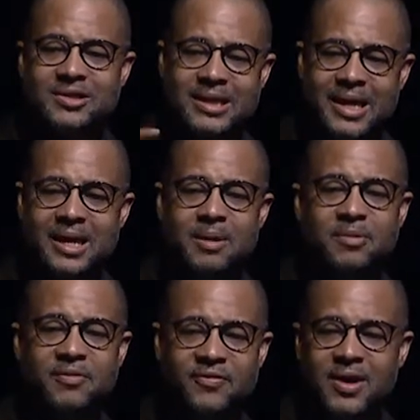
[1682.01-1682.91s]
led him
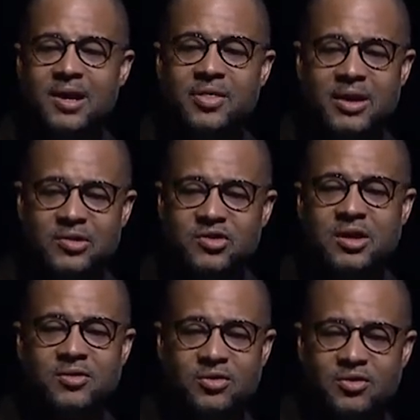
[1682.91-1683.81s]
to faith in
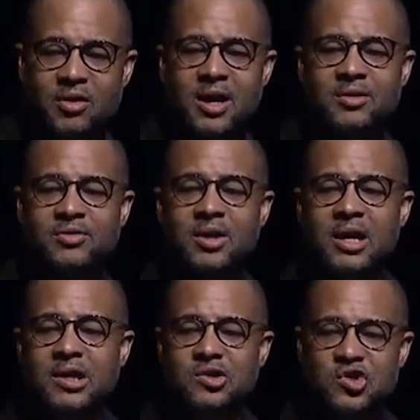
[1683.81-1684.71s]
Jesus Christ,
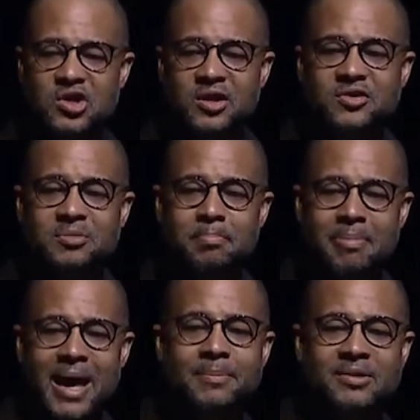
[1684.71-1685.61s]
just
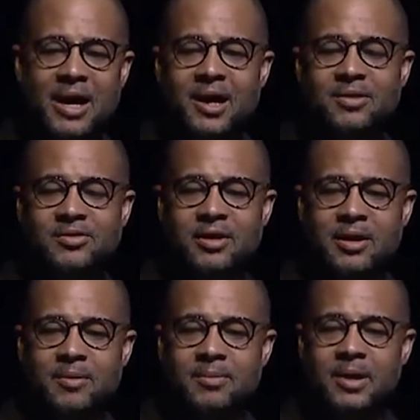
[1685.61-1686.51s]
baptized
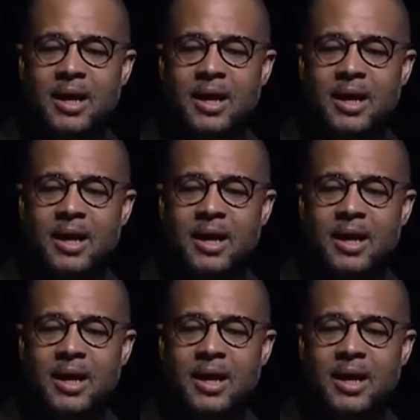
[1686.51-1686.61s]
him.